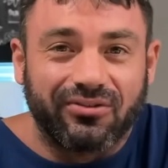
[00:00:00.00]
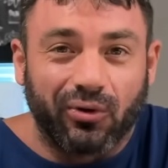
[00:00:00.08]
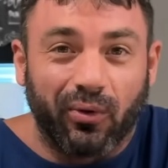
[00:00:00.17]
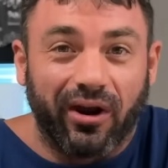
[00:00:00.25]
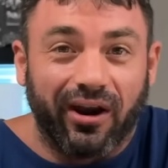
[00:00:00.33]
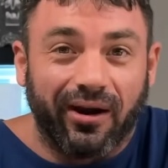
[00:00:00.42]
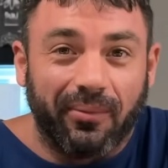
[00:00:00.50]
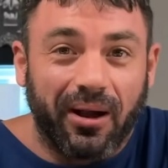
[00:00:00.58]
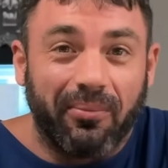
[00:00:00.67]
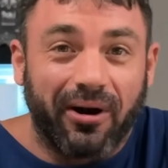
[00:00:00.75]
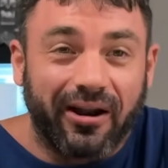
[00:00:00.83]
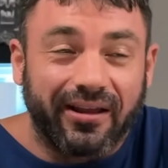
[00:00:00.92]
to where
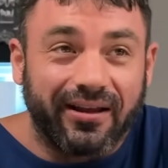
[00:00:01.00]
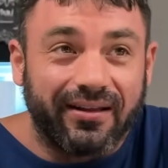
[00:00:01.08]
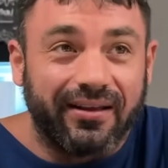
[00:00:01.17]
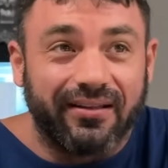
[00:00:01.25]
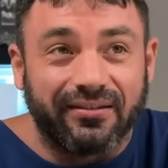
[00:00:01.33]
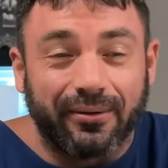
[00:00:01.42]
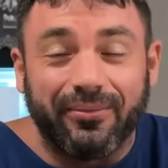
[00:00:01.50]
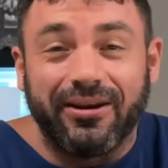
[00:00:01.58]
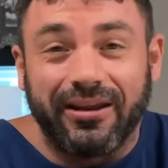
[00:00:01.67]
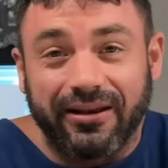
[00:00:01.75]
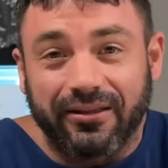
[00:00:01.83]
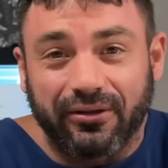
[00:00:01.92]
my body ends up
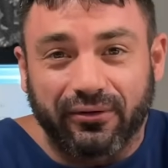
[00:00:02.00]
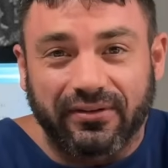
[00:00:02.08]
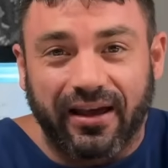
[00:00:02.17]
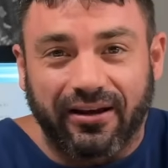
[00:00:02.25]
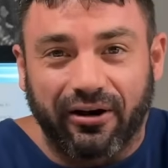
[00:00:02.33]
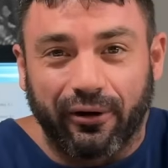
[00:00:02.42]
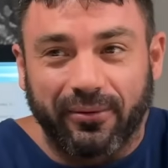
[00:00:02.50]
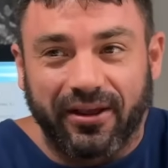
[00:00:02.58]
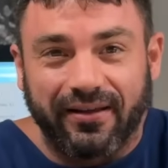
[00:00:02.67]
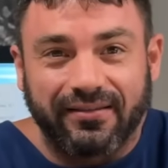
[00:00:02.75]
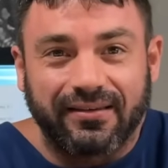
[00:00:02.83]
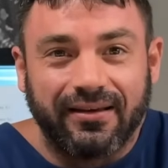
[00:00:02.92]
needing those high carb
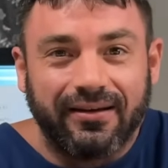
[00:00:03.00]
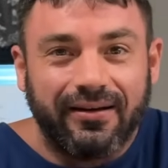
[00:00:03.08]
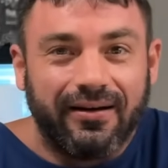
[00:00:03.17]
days.